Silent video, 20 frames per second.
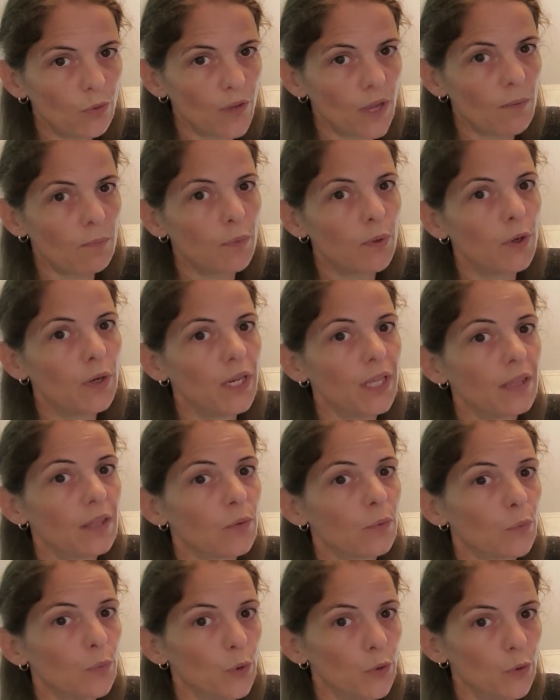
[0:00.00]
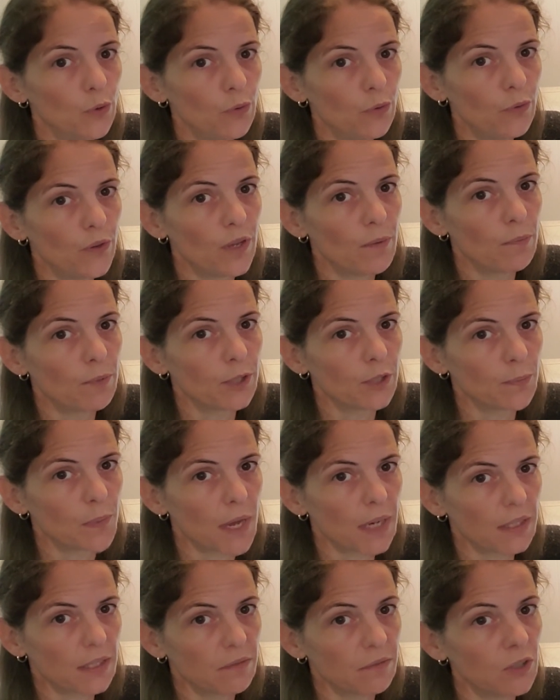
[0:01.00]
and putting the roof in
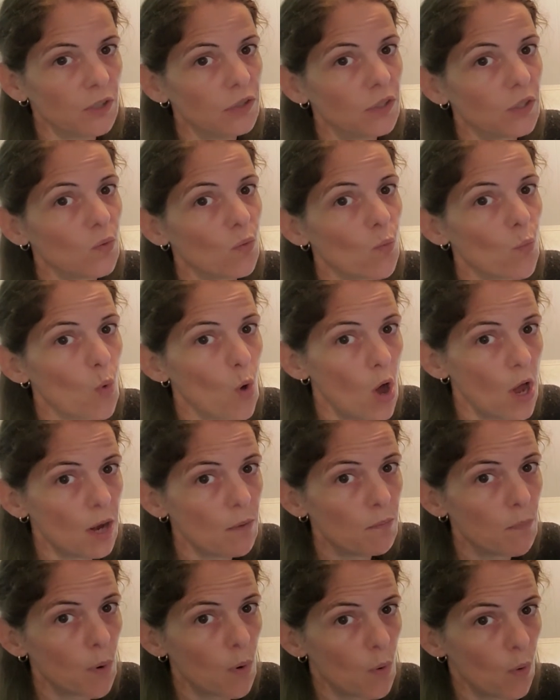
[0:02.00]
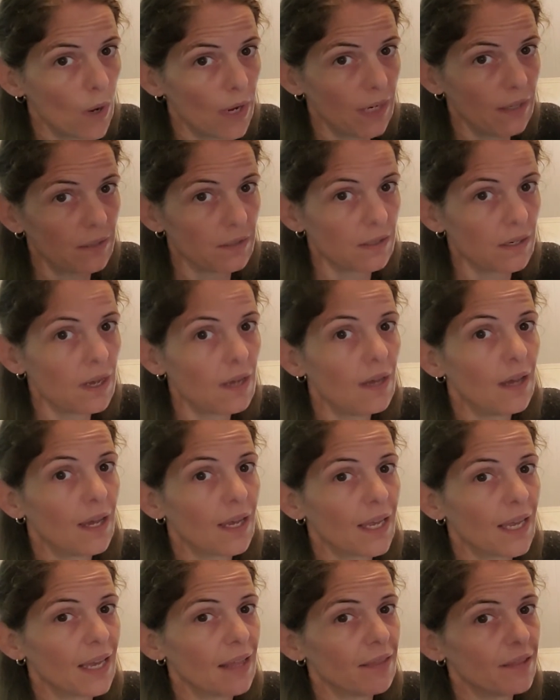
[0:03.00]
perspective using 1 point.
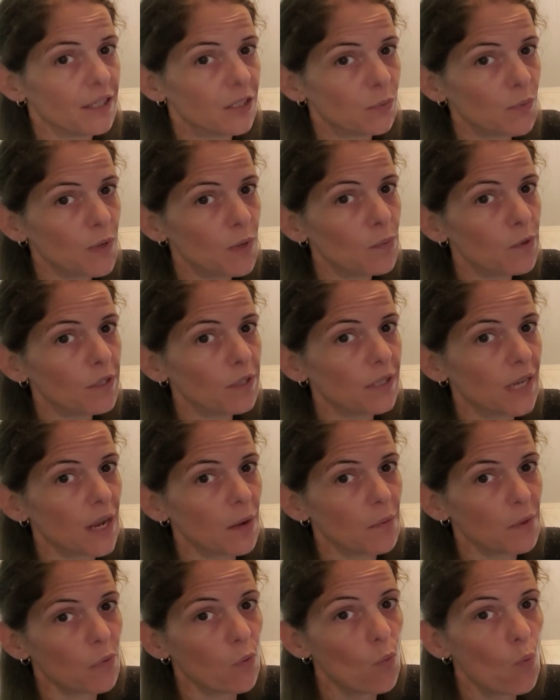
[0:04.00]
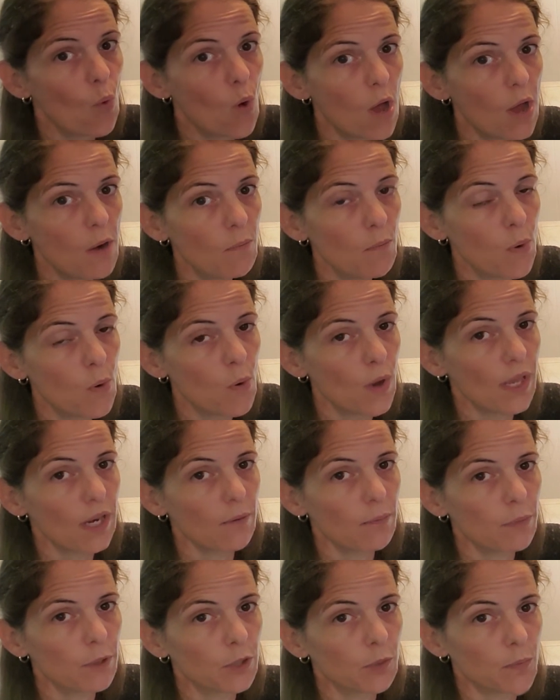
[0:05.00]
Again, this week we're staying with 1 point
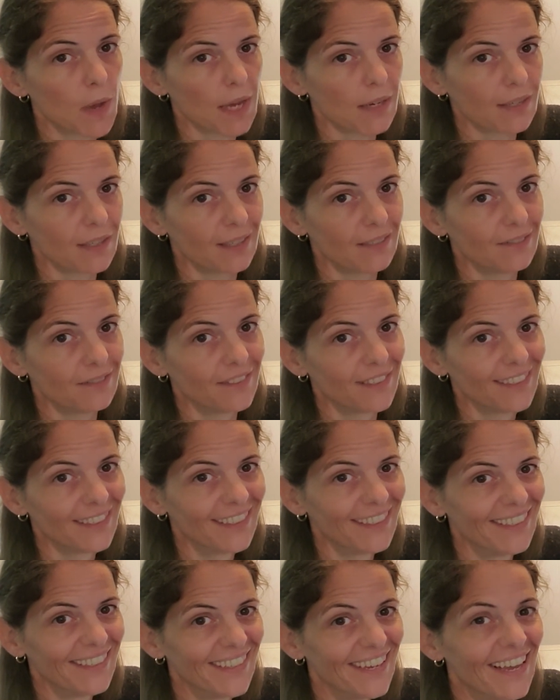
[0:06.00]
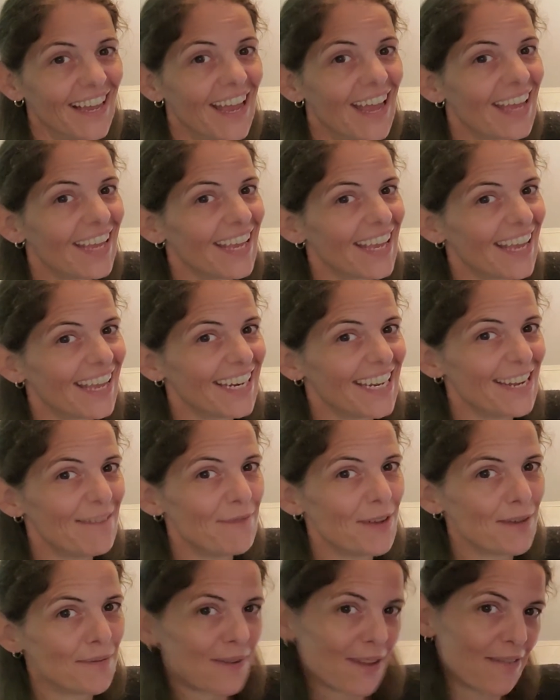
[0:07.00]
of perspective. Again,
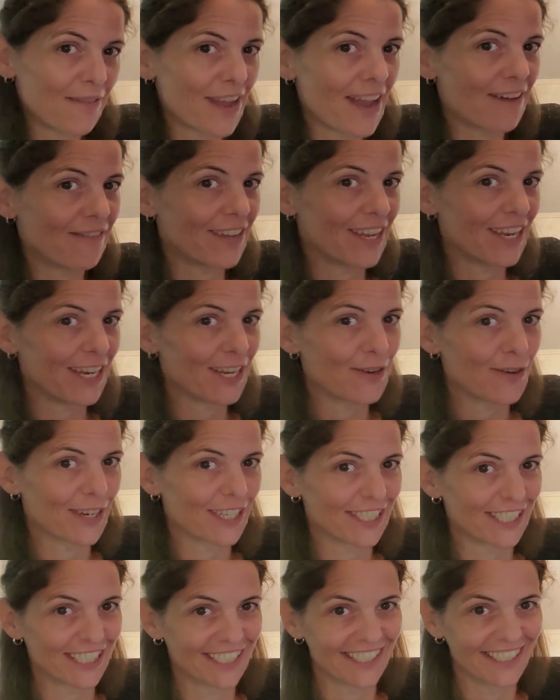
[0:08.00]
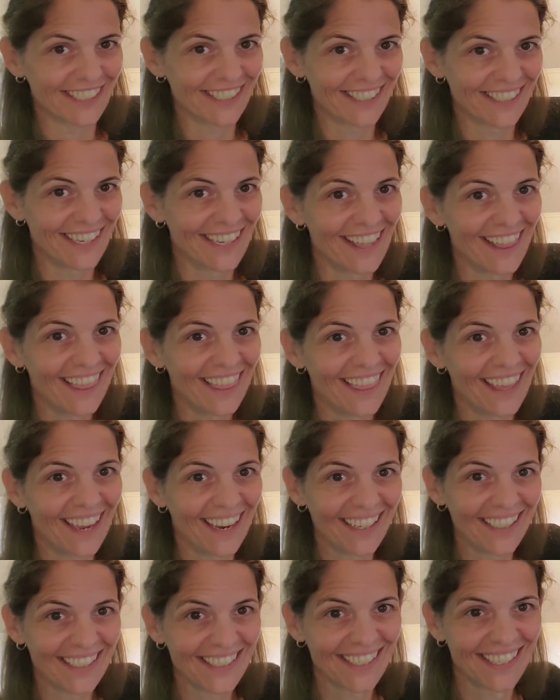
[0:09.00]
email me if you have any questions.
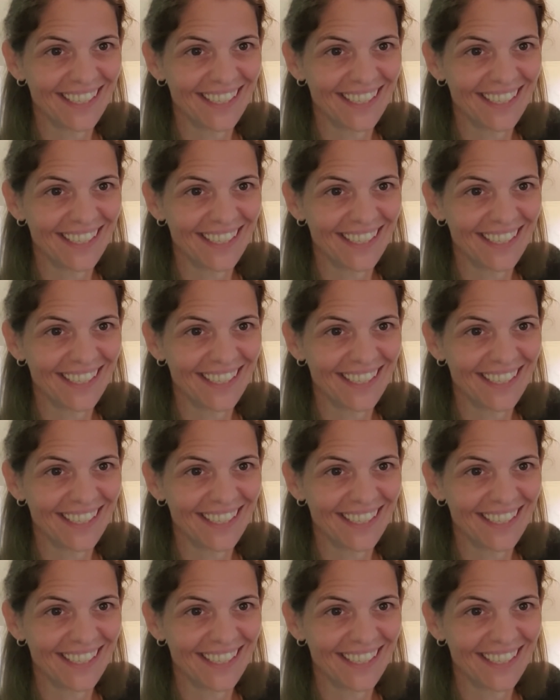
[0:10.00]
Thanks.